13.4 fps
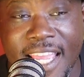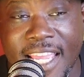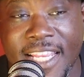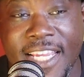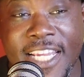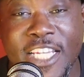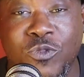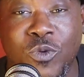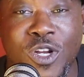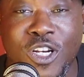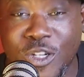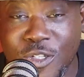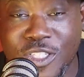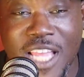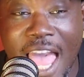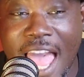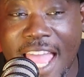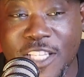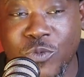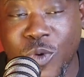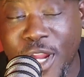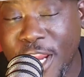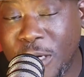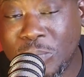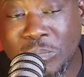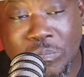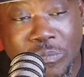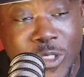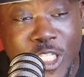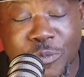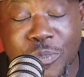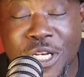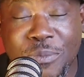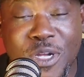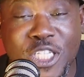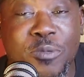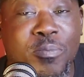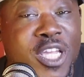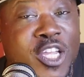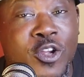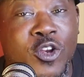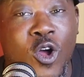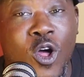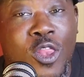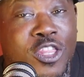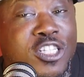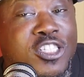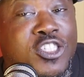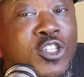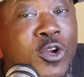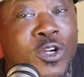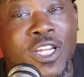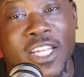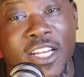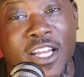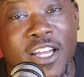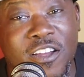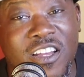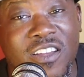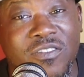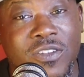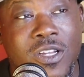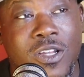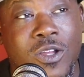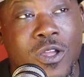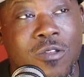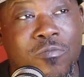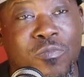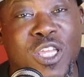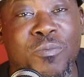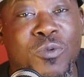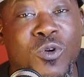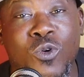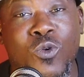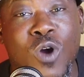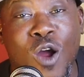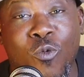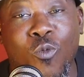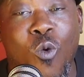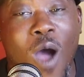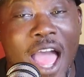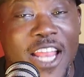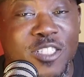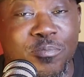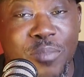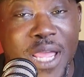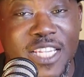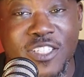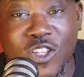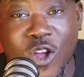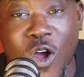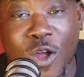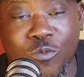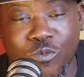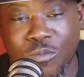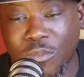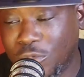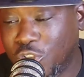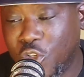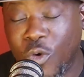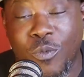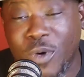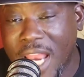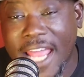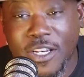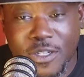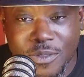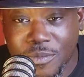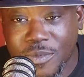And he's one of those guys where he's pretty much appeared on the circuit of people who are watched based on doing what I do.